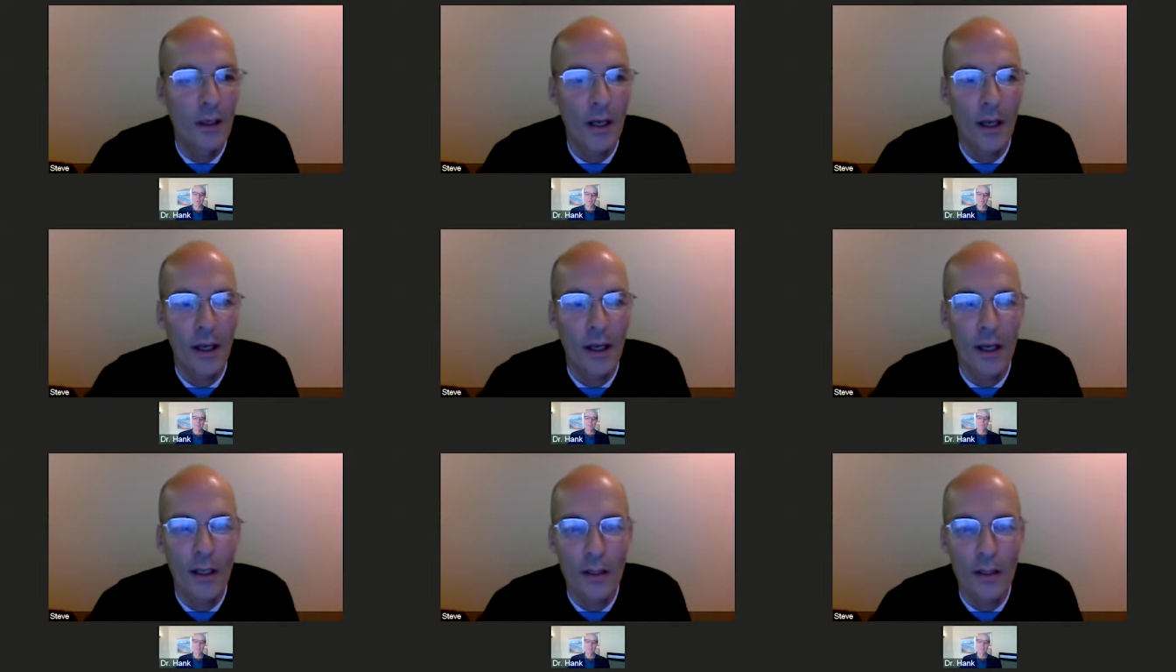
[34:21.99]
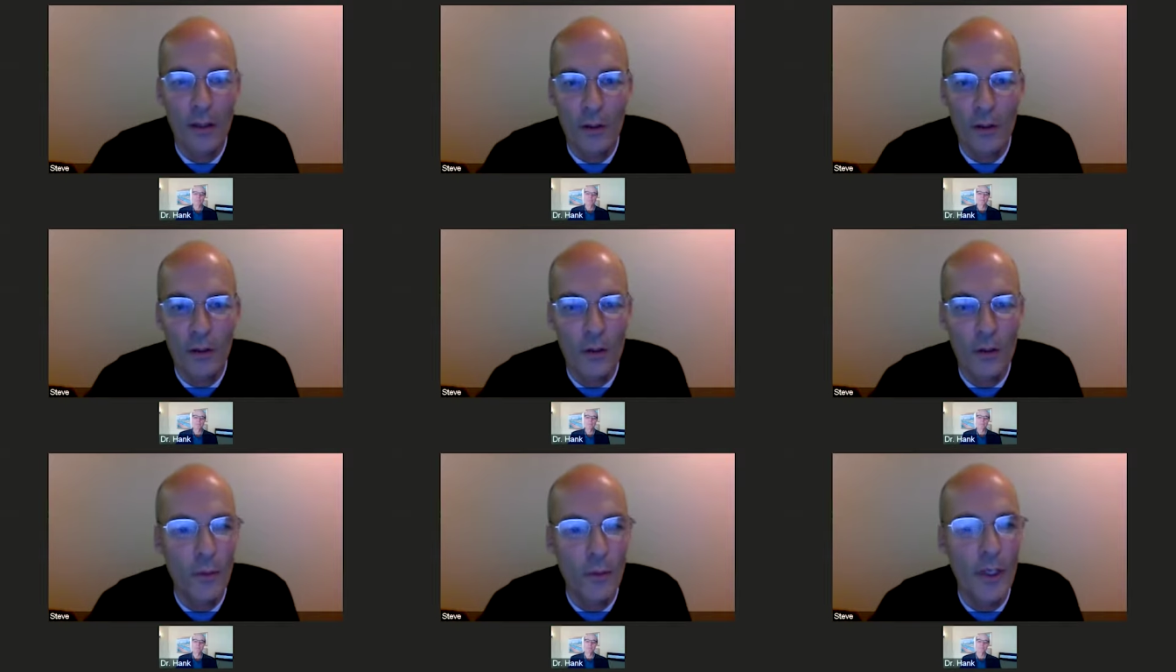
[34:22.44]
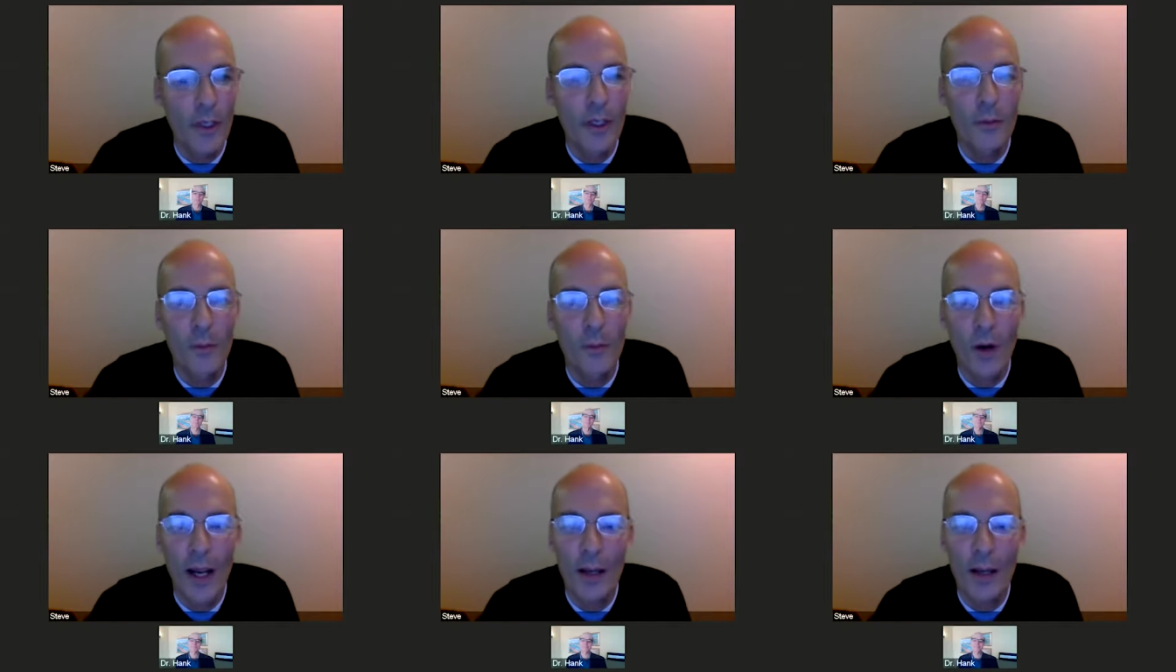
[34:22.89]
I learned to read
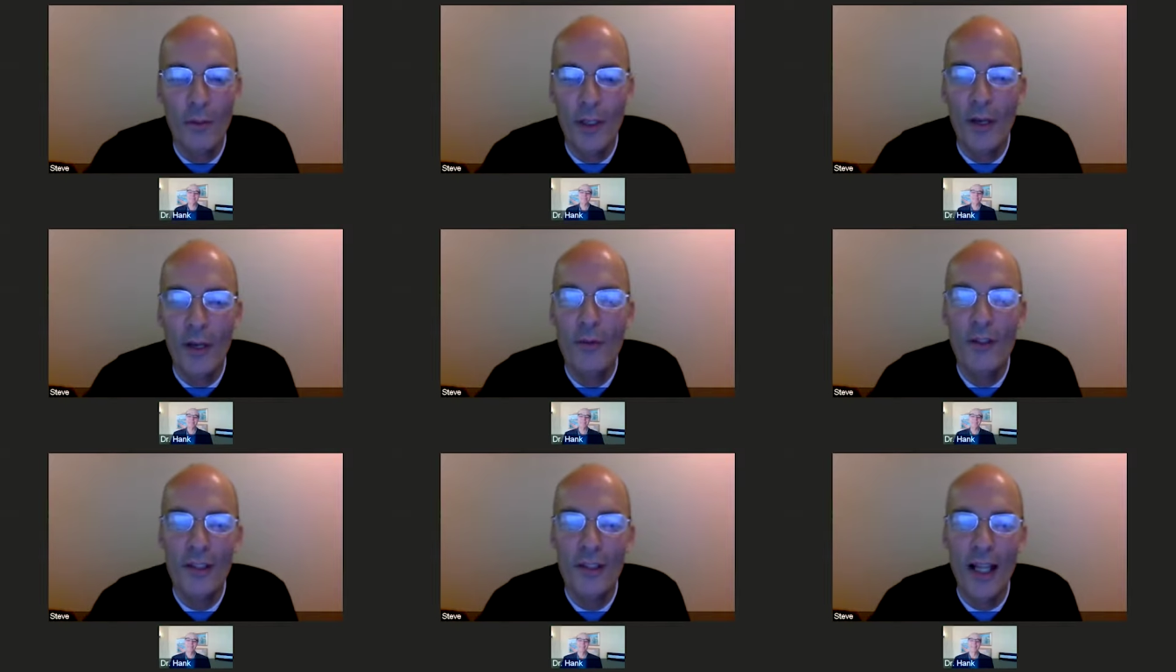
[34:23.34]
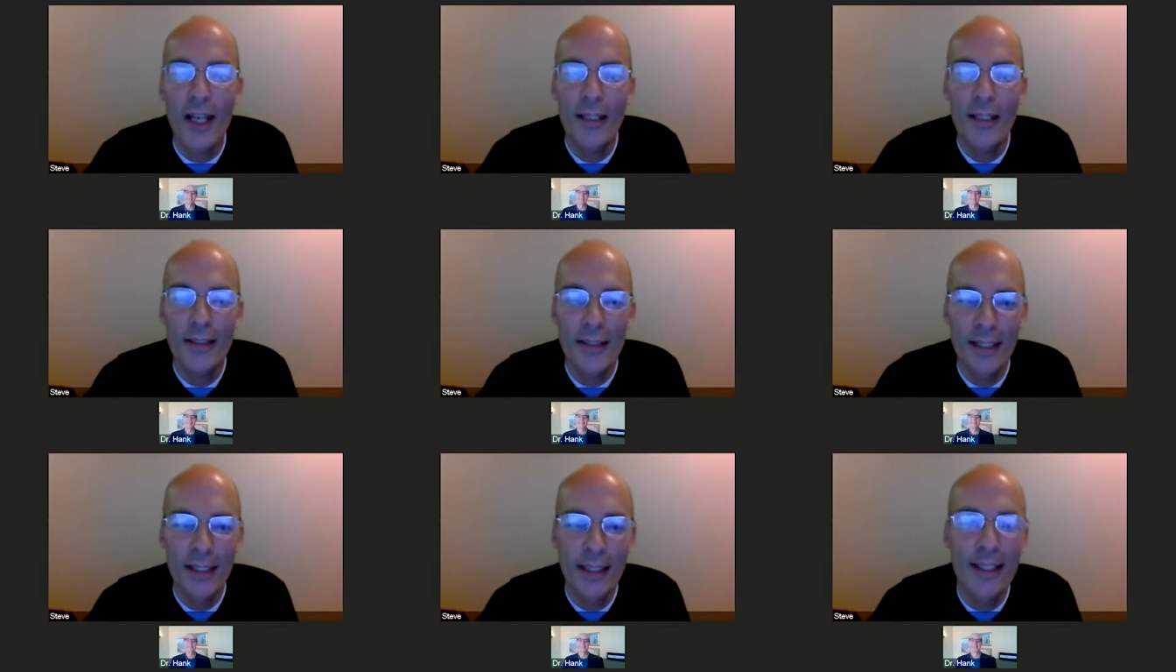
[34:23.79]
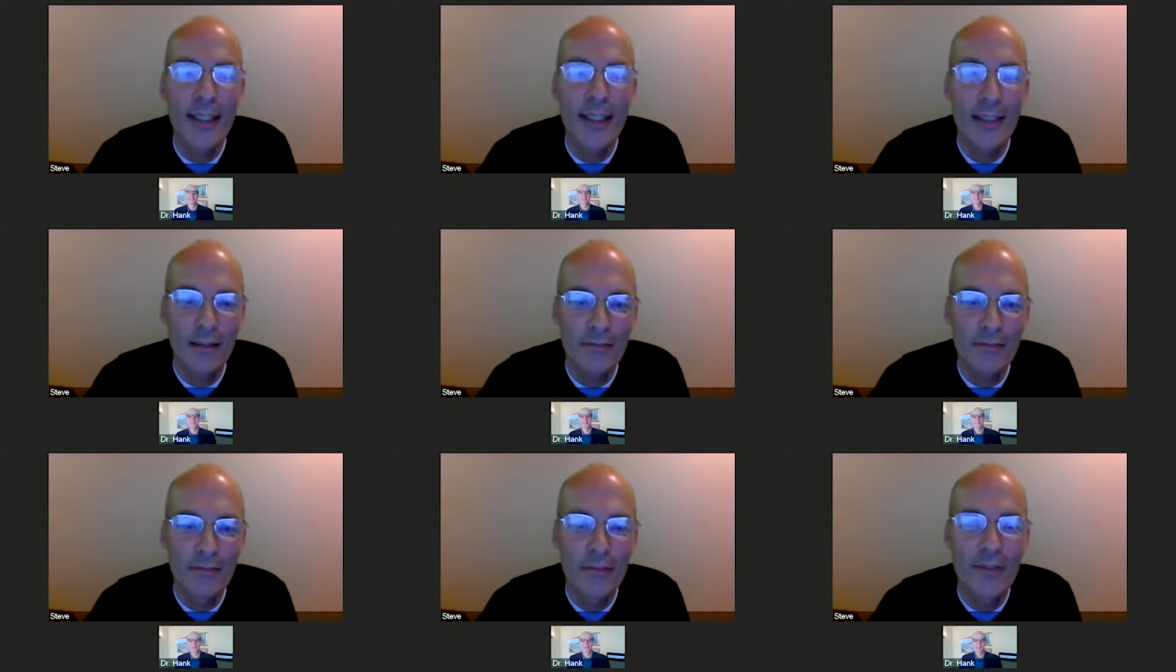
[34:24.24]
and write when I was nineteen.